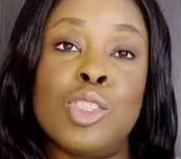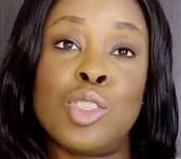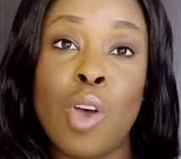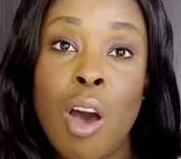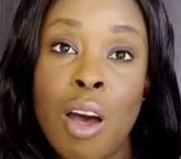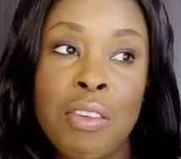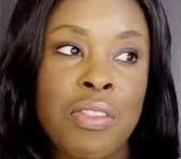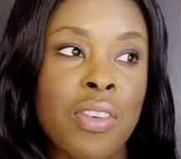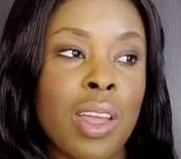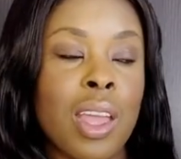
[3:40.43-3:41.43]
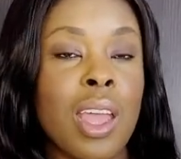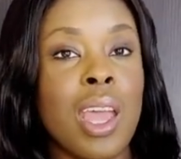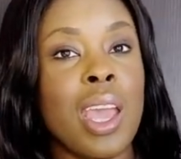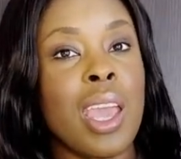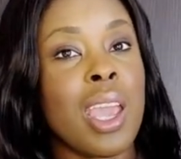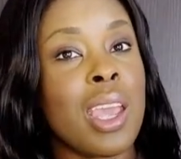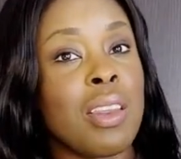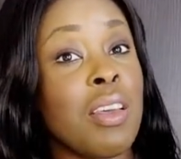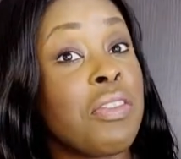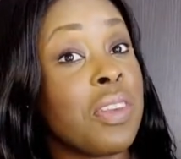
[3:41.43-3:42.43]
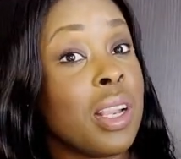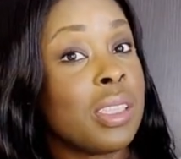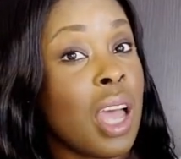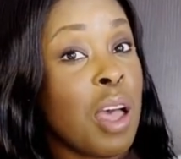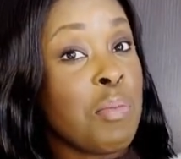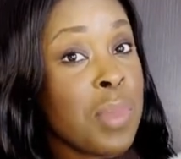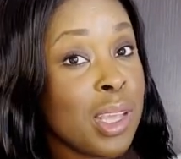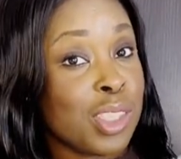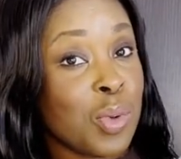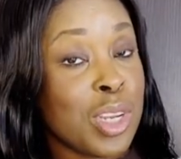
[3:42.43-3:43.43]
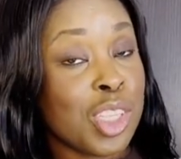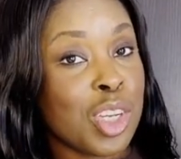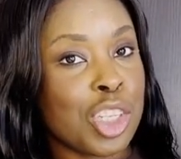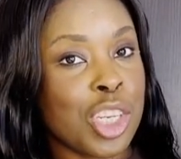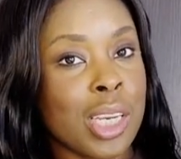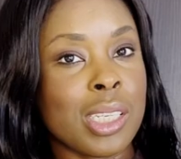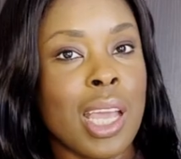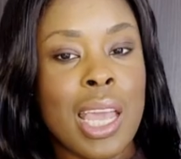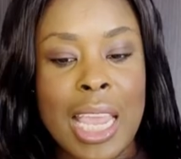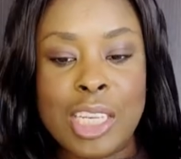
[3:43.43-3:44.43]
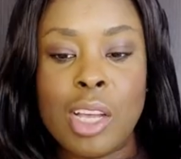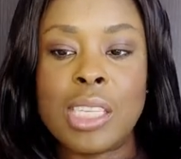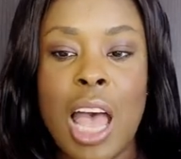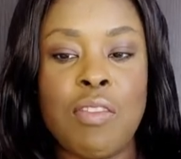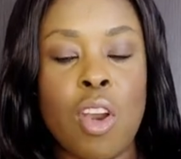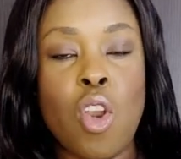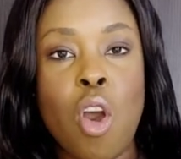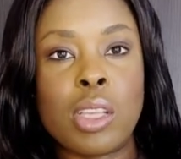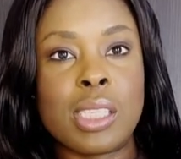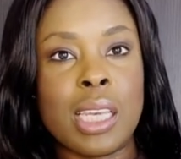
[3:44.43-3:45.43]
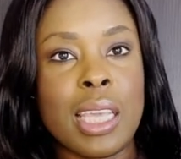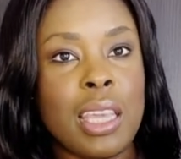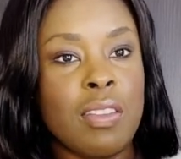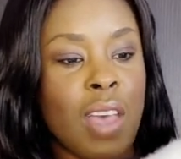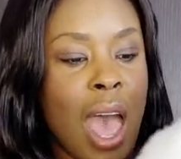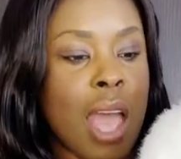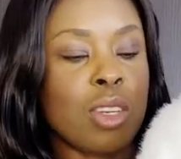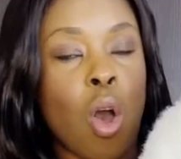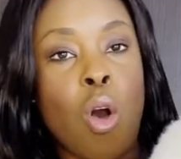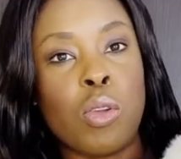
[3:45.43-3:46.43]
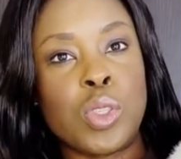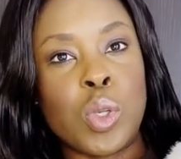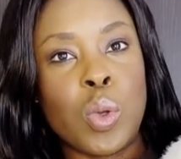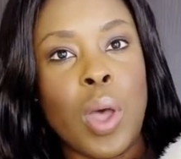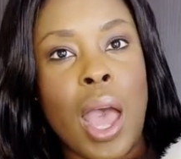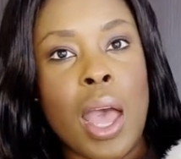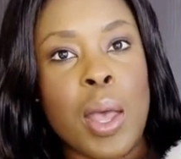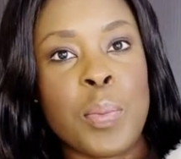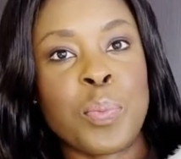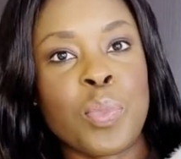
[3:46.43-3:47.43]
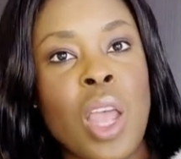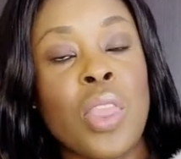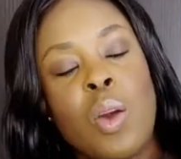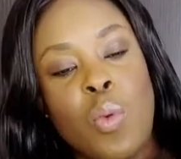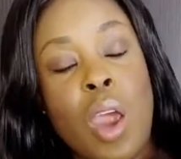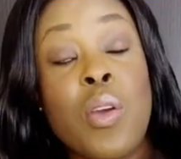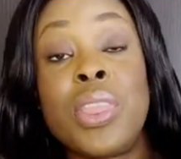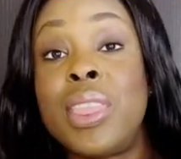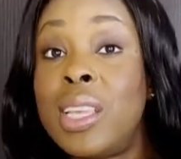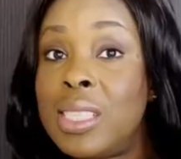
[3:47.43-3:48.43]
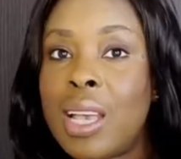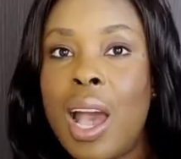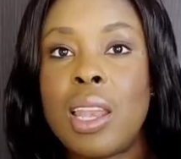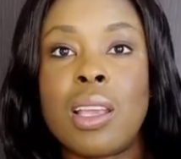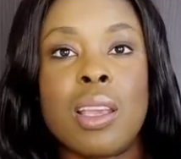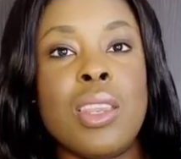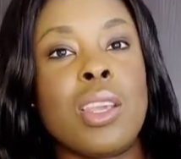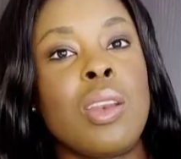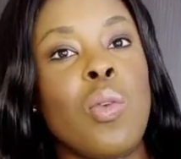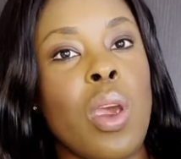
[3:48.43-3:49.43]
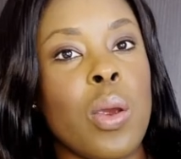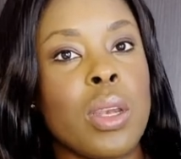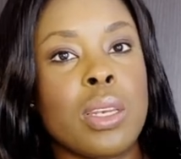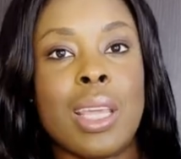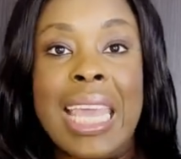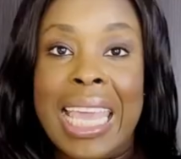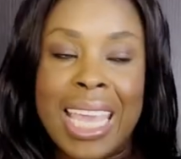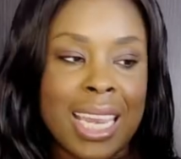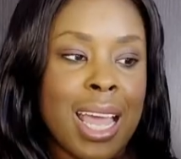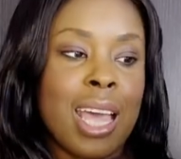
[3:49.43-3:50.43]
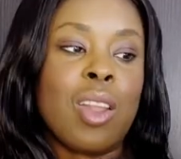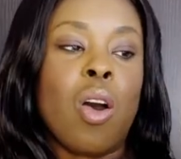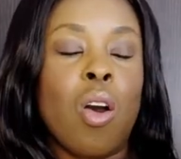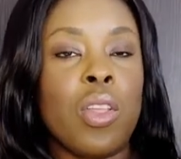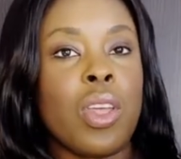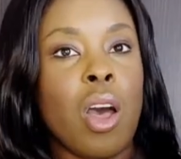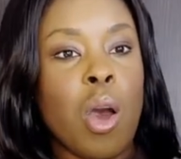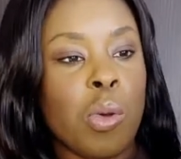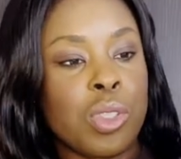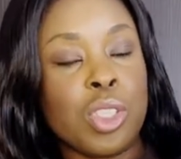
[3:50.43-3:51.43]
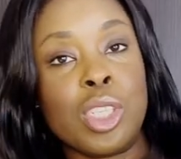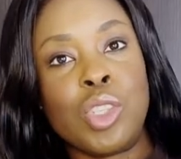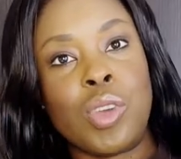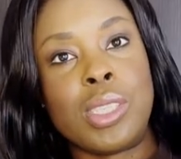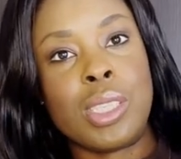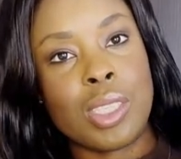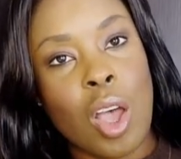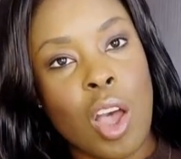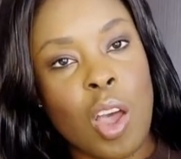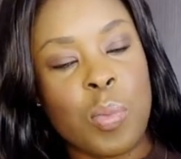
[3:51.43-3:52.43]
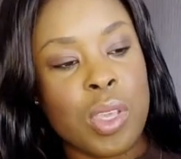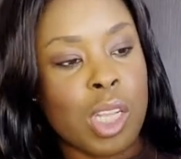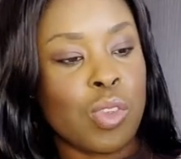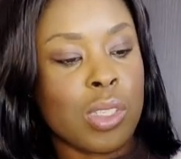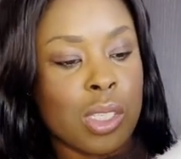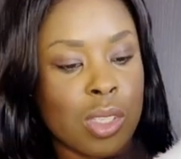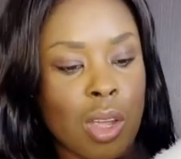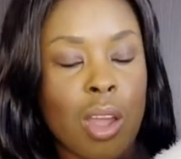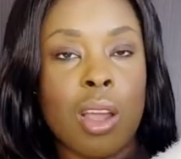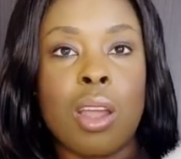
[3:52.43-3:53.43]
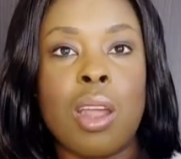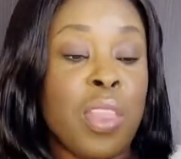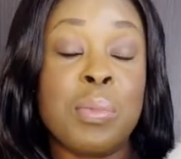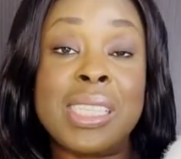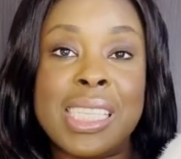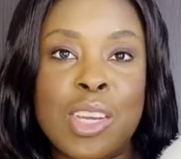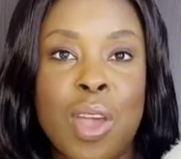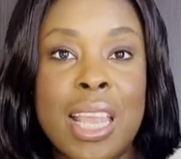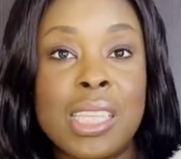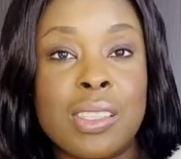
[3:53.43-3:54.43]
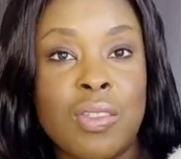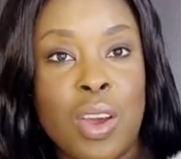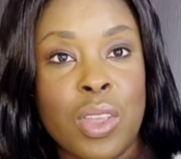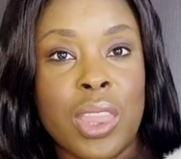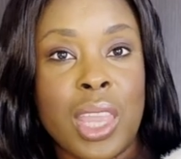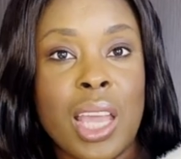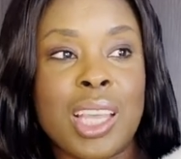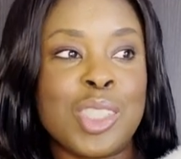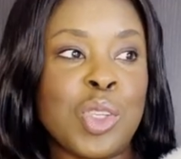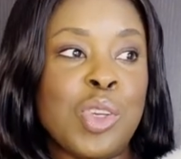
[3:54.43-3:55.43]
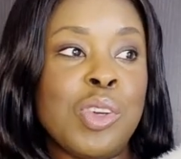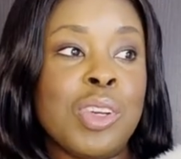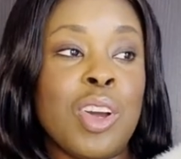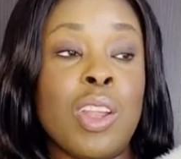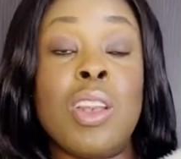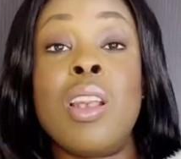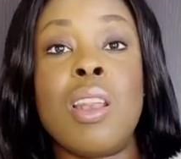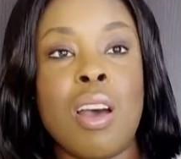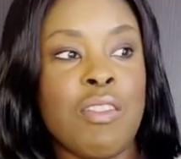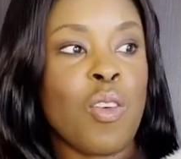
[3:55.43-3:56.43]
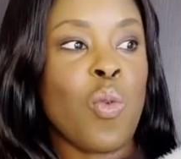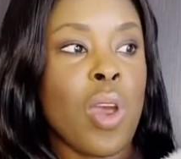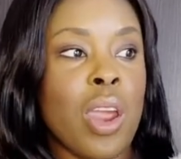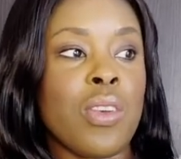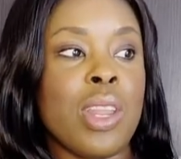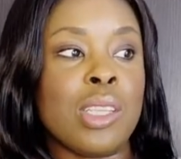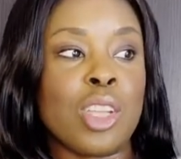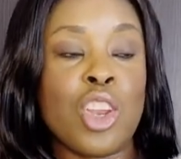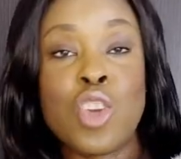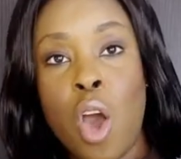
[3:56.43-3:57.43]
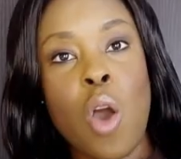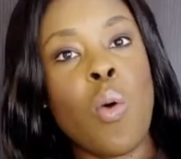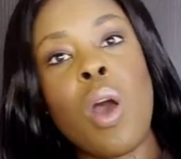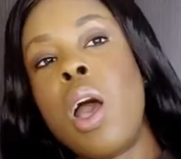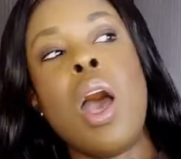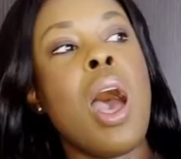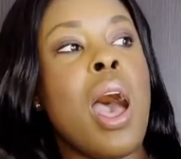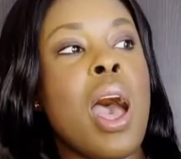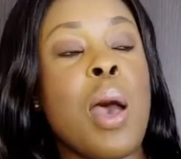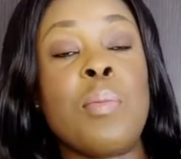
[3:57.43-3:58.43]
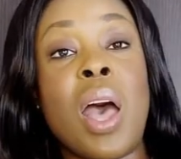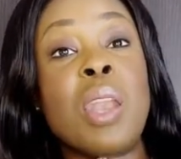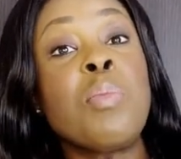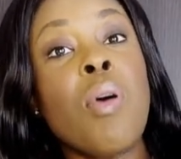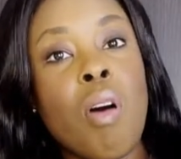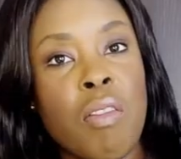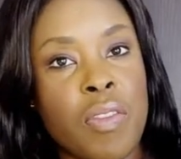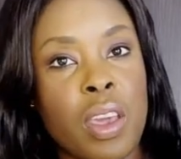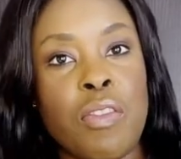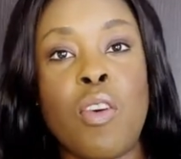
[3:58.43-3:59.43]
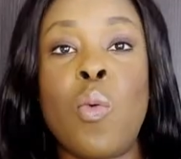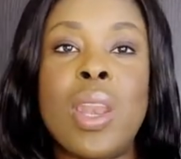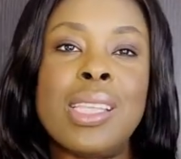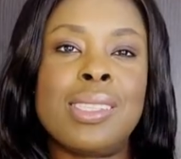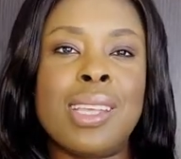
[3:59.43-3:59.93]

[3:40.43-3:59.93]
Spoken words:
soft. It feels amazing when you touch it. It does have long sleeve, and also wearing this cardigan, you can wear it in and out the house. You can dress this up, you can dress this down. The material is very thick, so you're gonna love wearing this now, and perfect for when it's